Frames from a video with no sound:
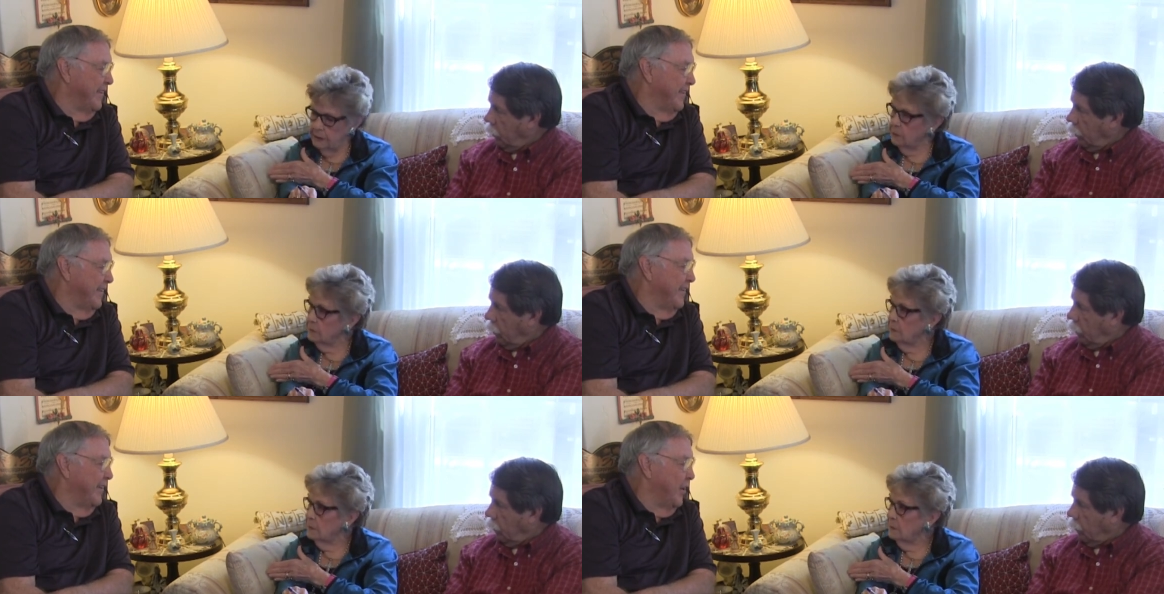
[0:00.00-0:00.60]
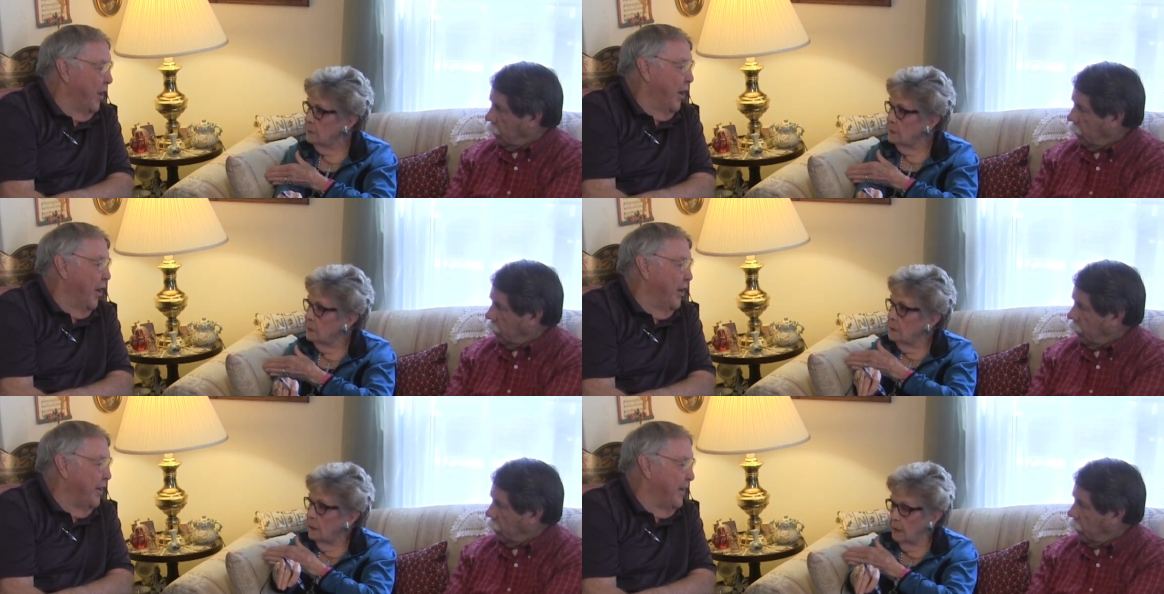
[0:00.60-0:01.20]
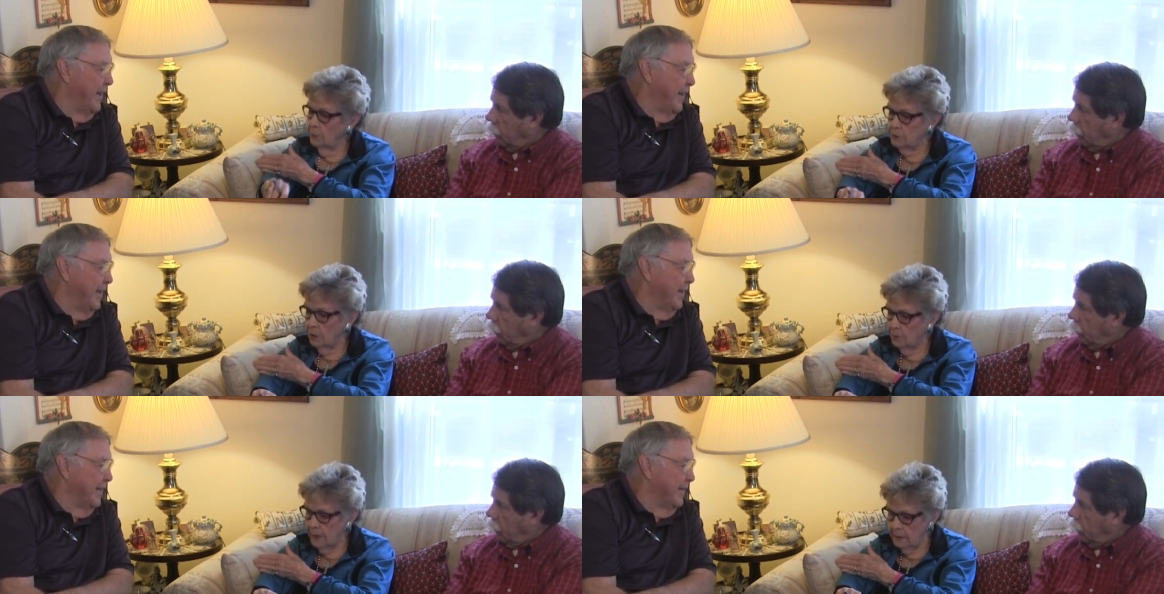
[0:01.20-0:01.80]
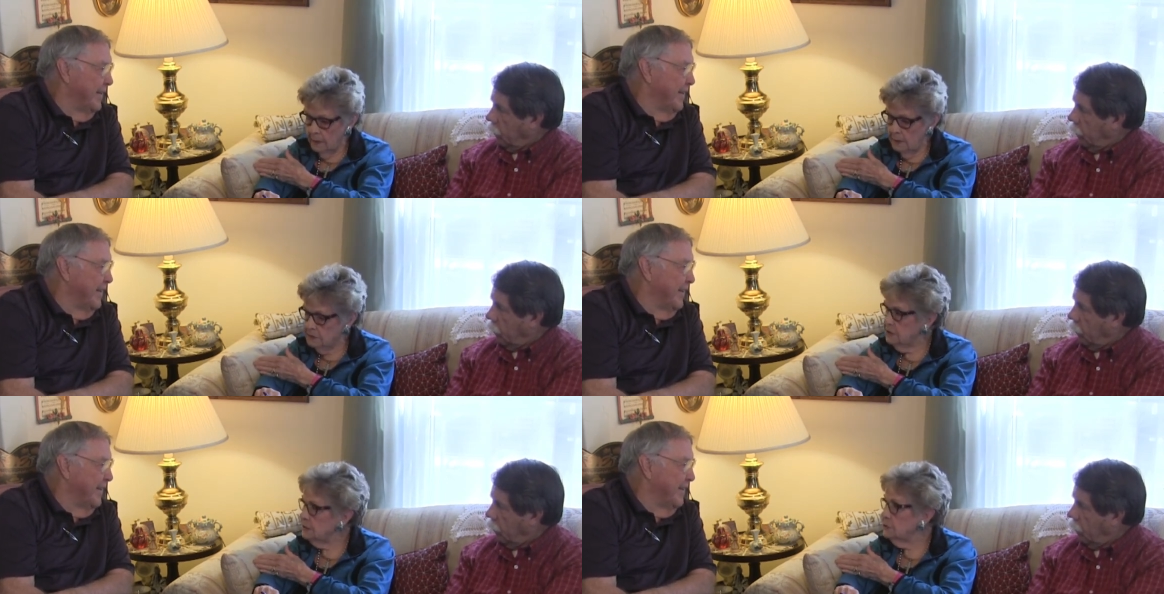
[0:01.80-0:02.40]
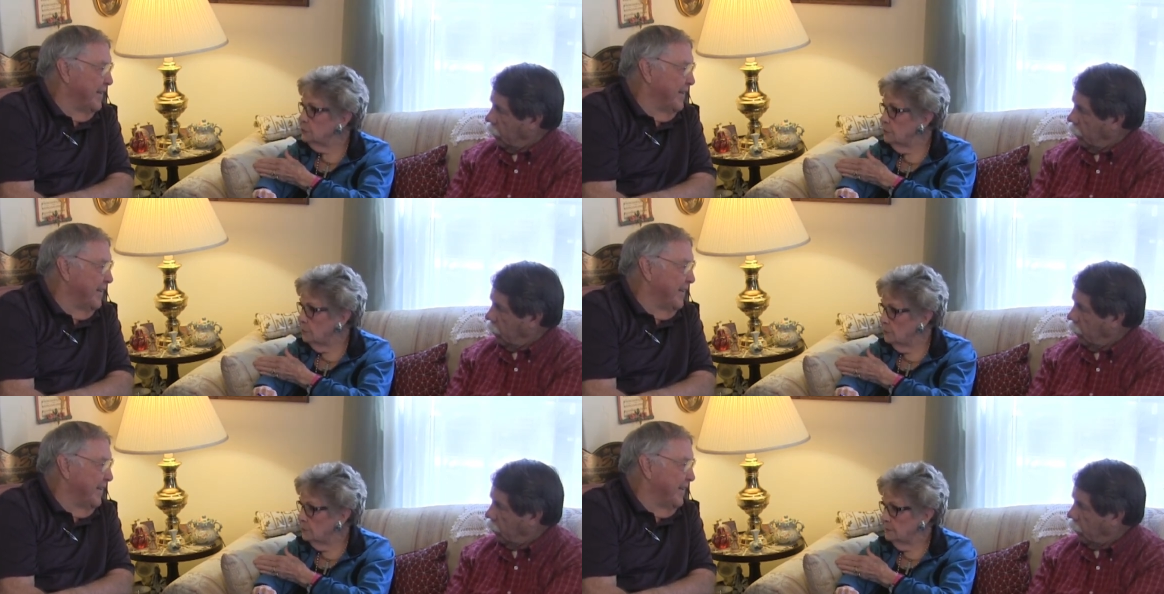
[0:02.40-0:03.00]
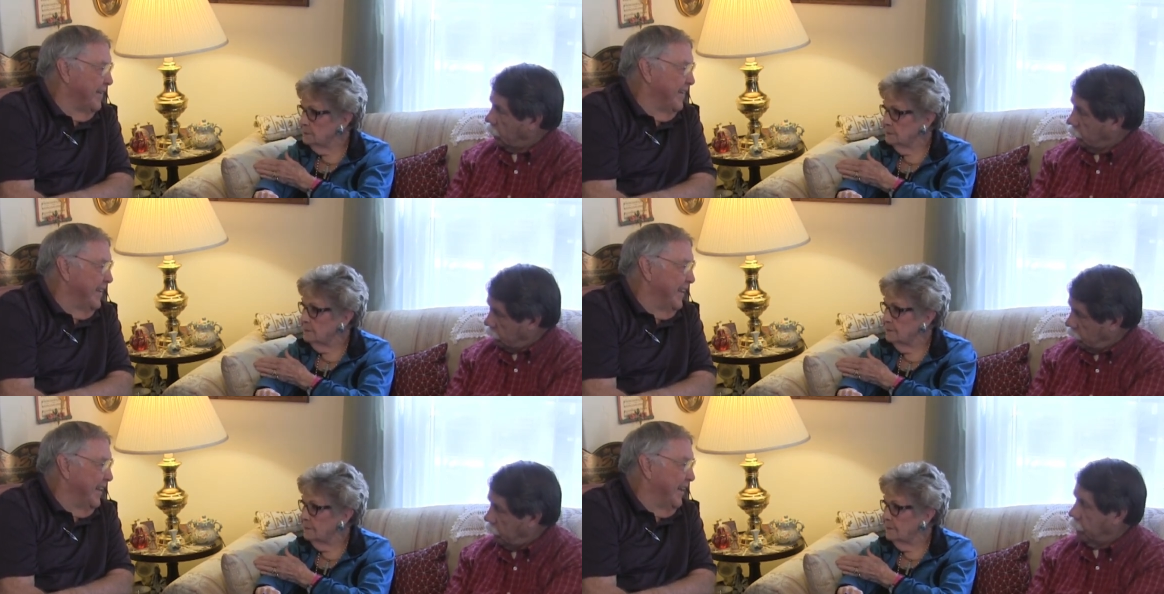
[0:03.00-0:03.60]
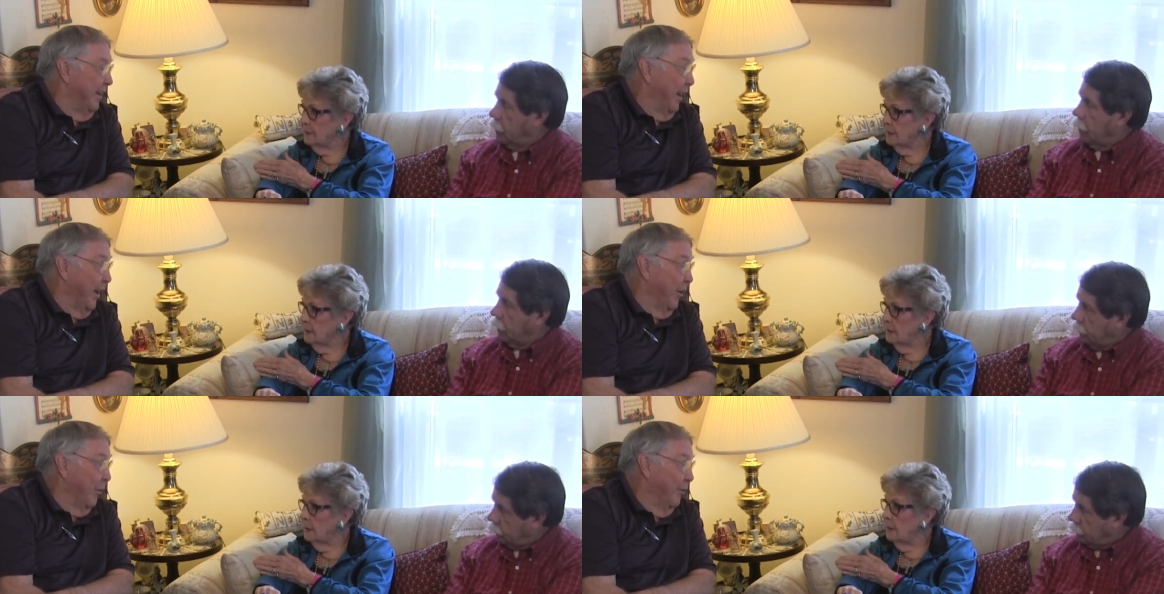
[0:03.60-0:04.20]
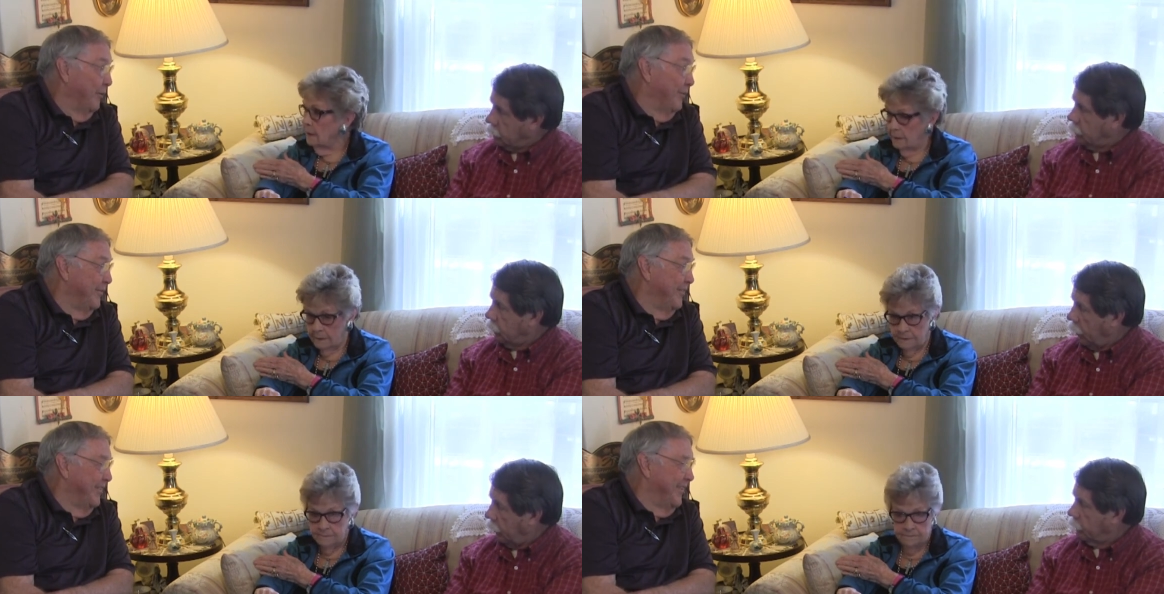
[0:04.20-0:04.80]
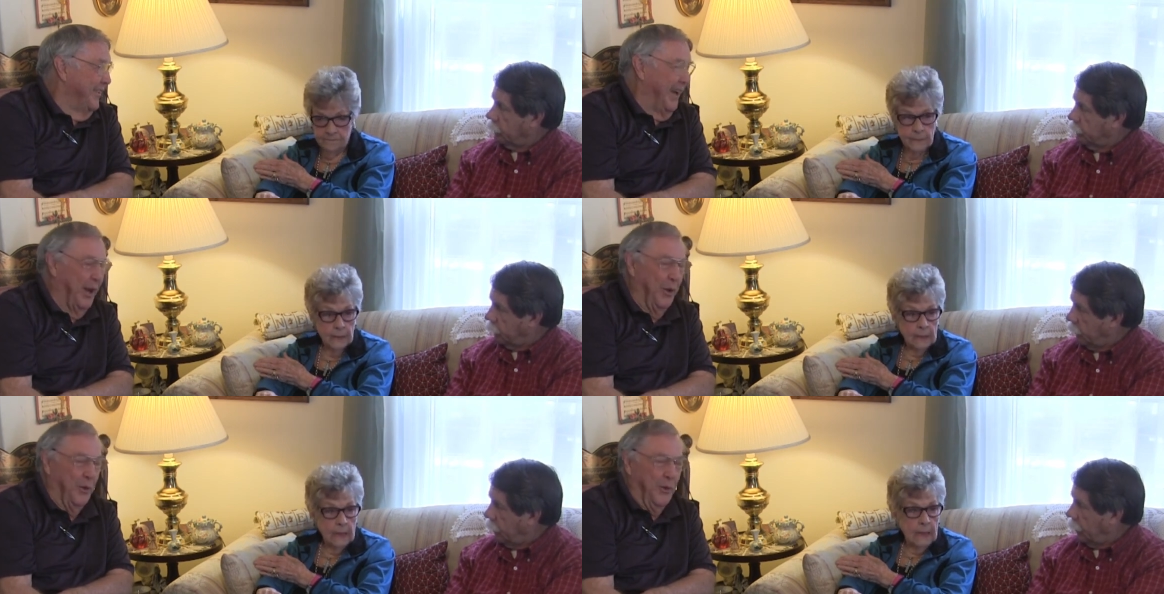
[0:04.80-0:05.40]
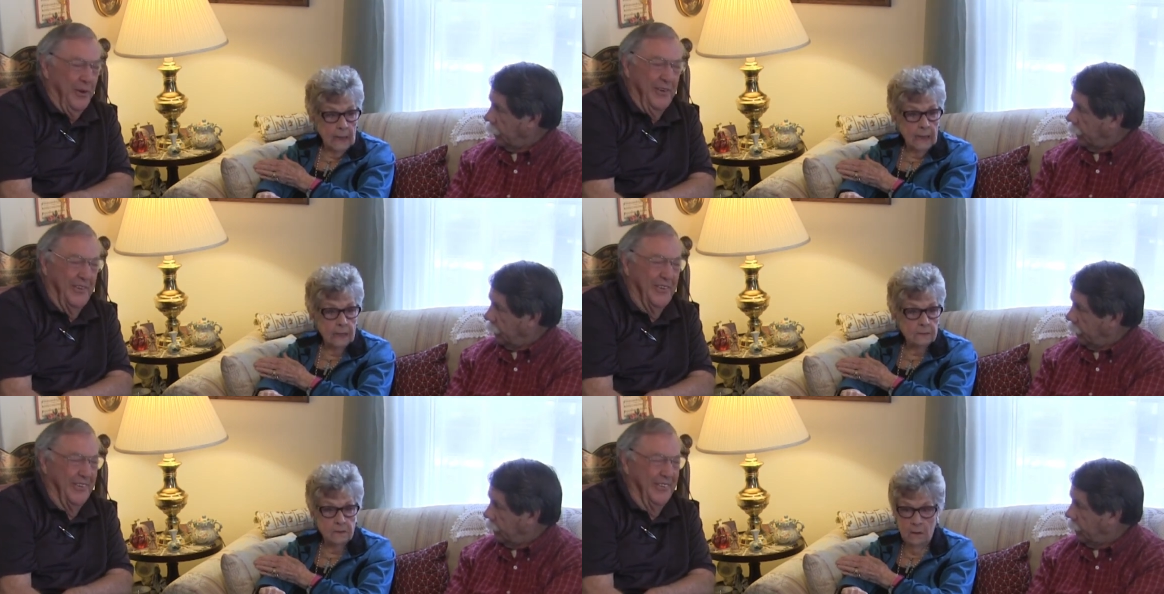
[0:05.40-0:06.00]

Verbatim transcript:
Speaker 1: here. Huh. And we're talking about a six year old. Hello. Uh huh. Hello. and